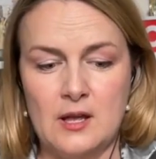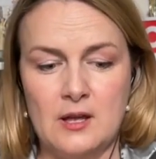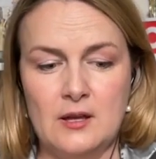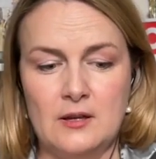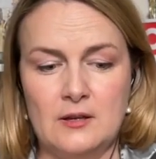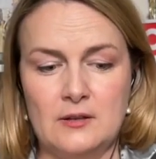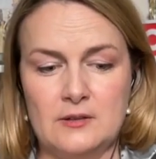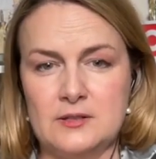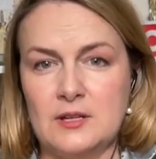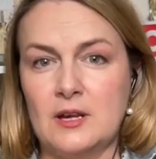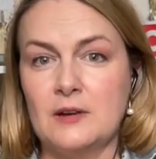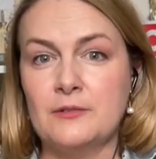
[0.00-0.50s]

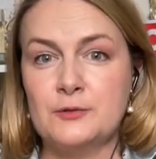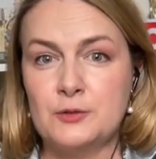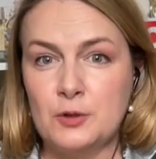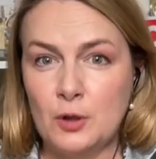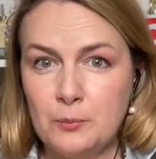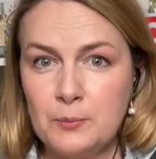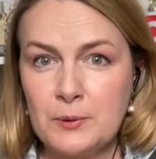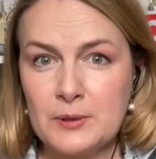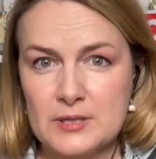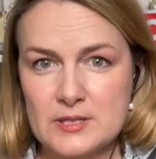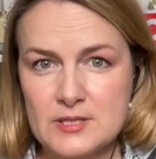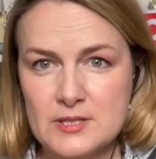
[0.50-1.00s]
tough
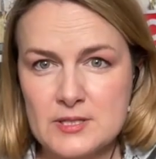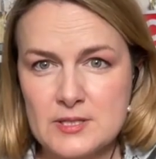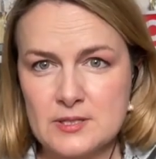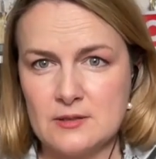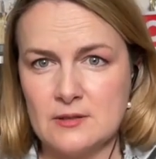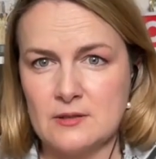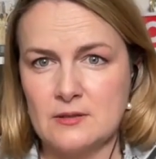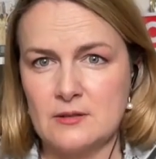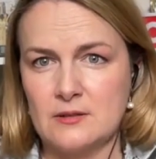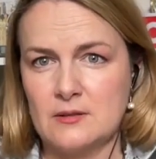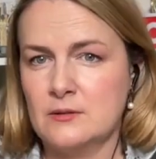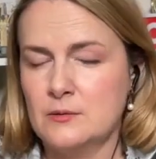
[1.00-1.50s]
topics,
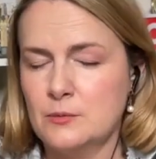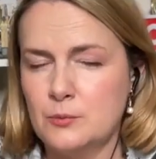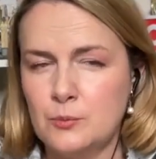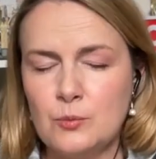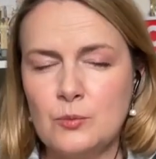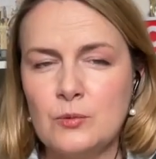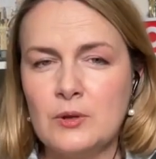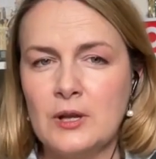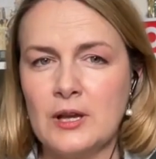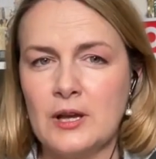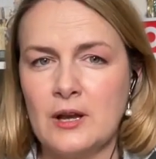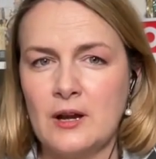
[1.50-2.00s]

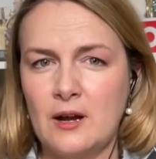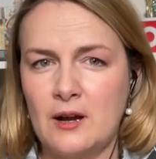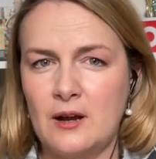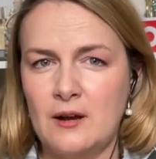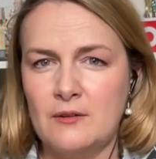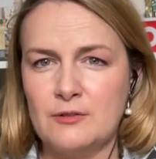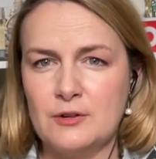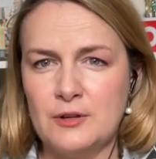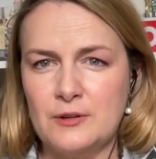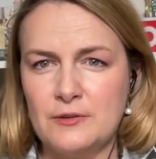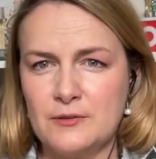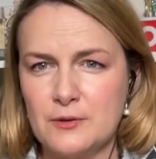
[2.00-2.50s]
like
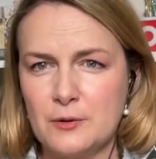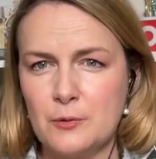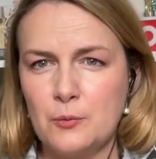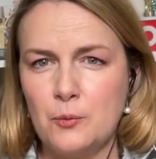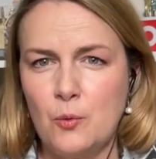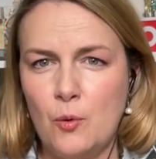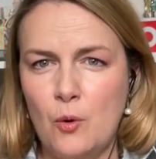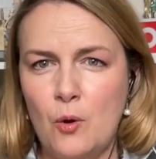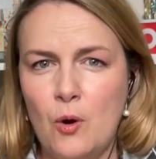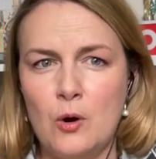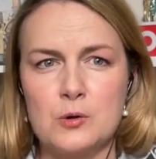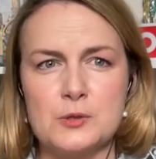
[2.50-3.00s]
covering the
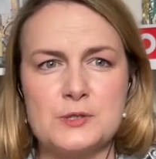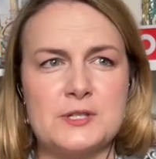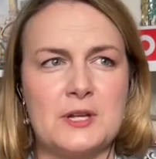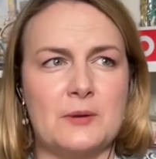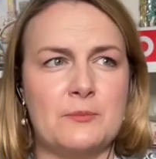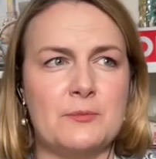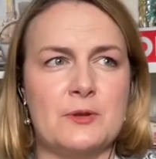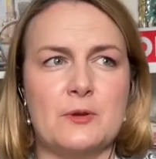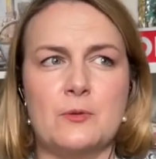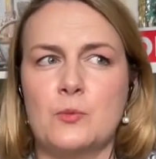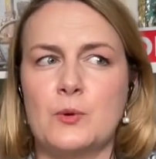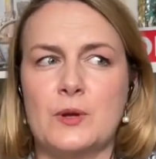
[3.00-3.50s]
war or
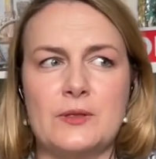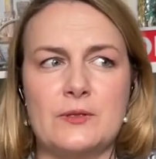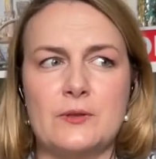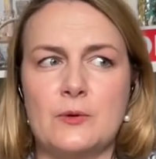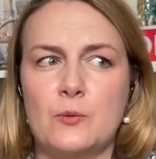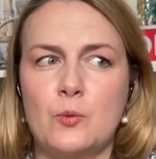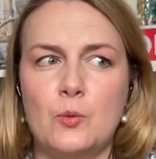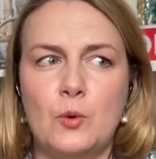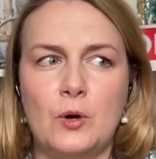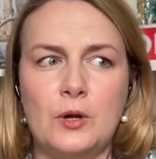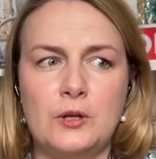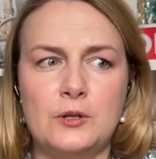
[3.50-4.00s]
something. When the
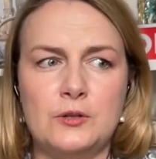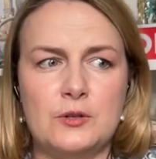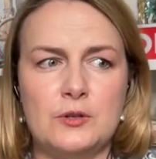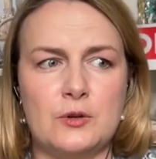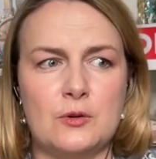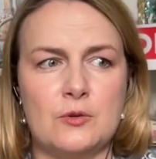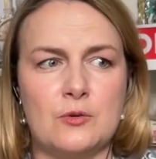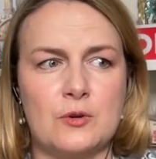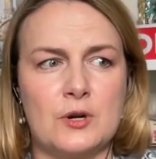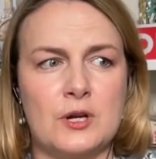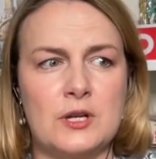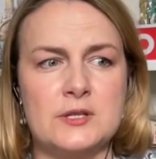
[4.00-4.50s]
war in
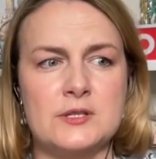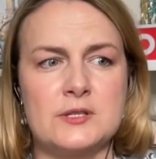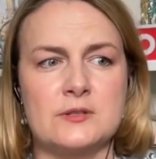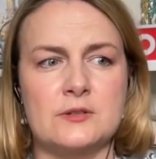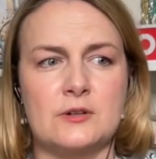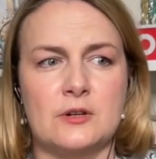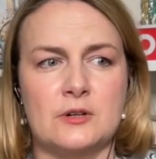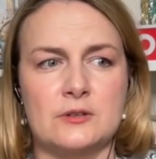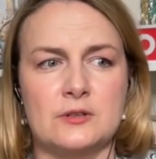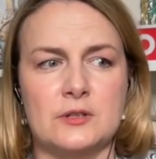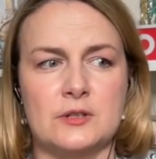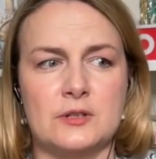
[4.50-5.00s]
Ukraine
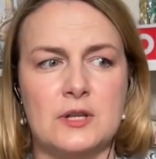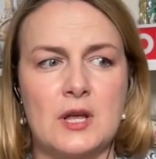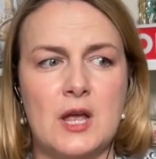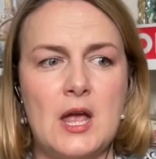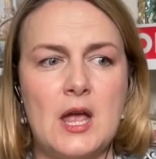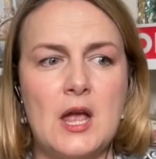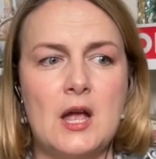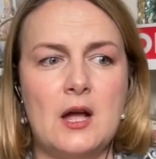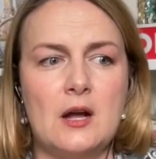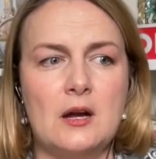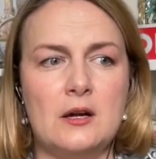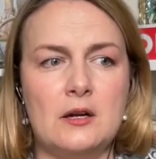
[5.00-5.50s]
started,
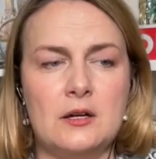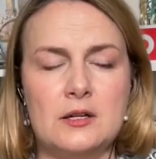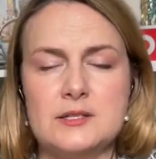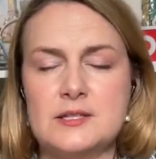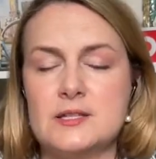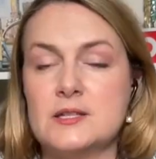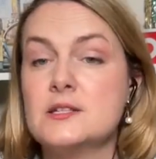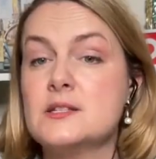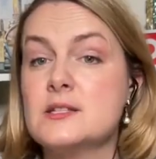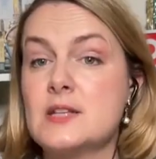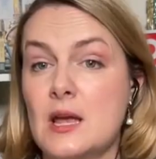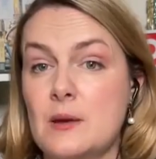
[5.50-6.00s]

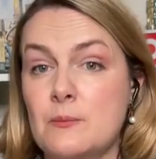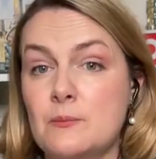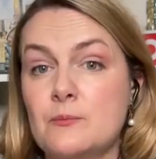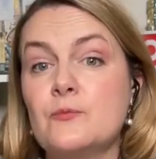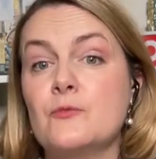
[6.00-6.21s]
since I'm